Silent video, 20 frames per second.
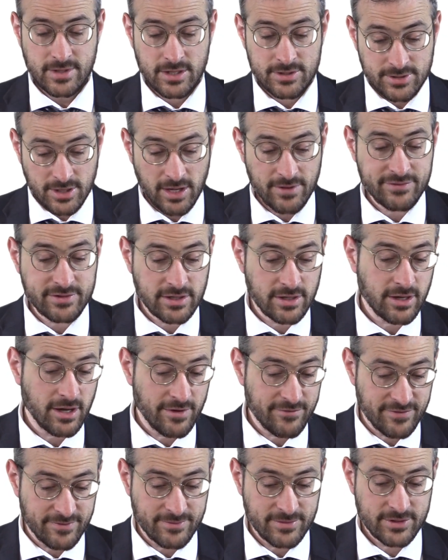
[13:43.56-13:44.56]
So So,
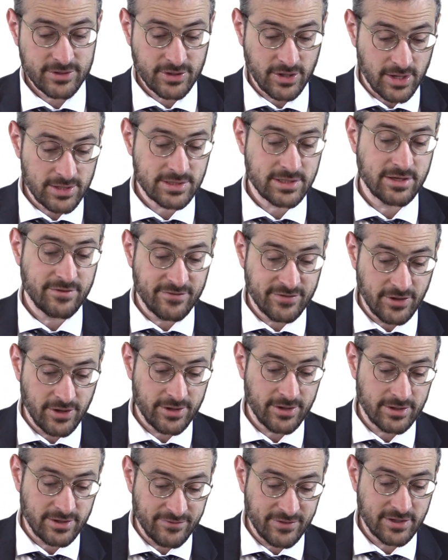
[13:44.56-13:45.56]
Sha'as
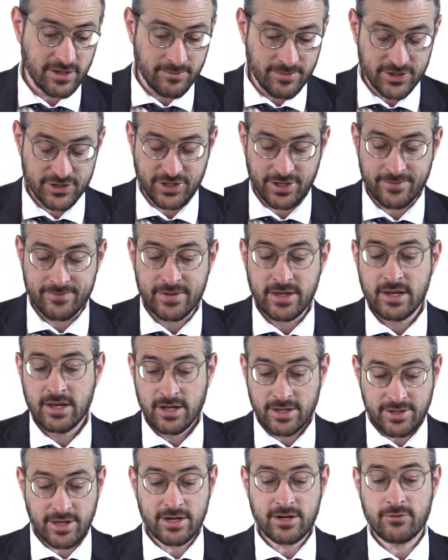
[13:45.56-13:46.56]
Levnoi Levita Mishta.
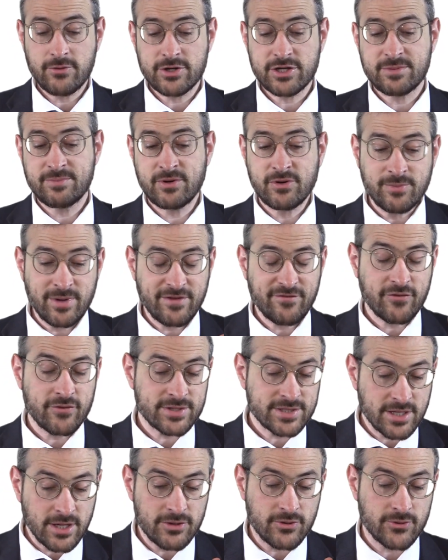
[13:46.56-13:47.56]
Another worshiper made for
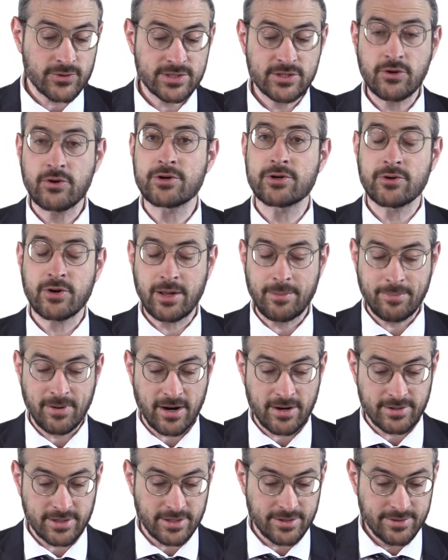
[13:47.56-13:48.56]
his son or his daughter a
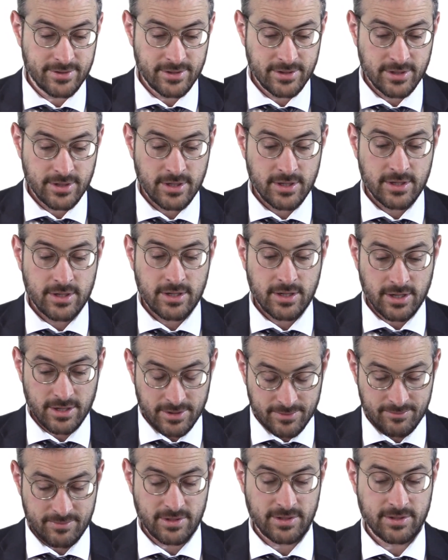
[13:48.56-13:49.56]
party,
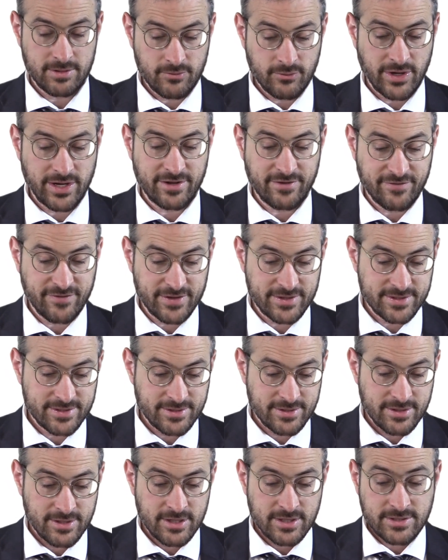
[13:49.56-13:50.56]
a, a wedding feast.
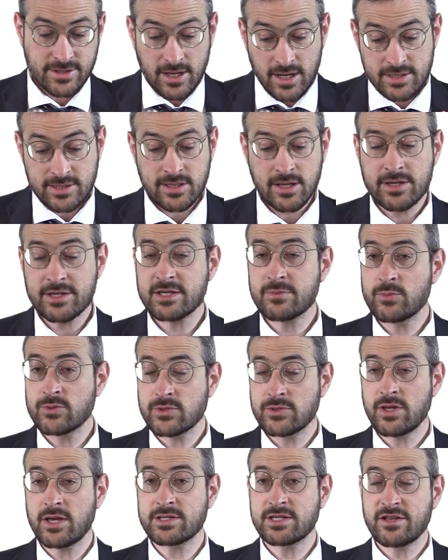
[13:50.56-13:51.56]
So Aslahanis
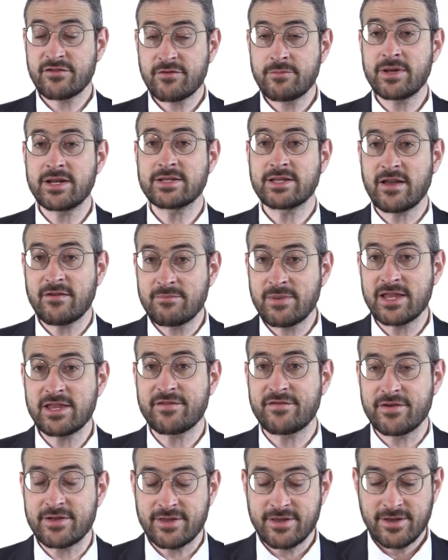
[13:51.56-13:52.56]
Misudas is forbidden to have
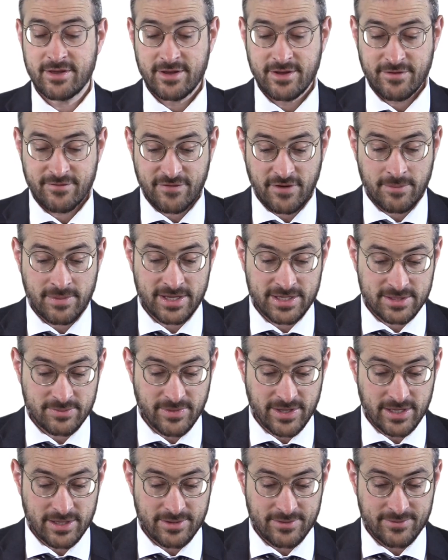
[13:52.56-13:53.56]
benefit from his
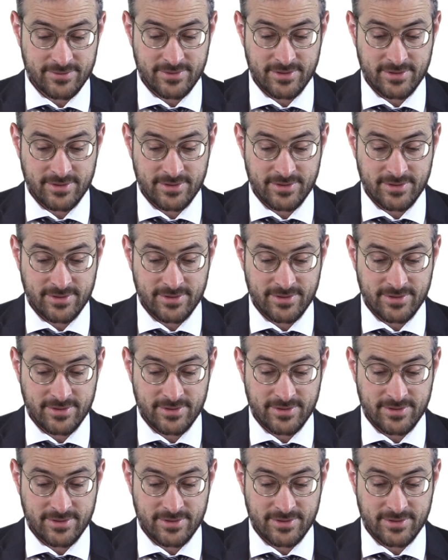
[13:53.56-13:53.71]
meal.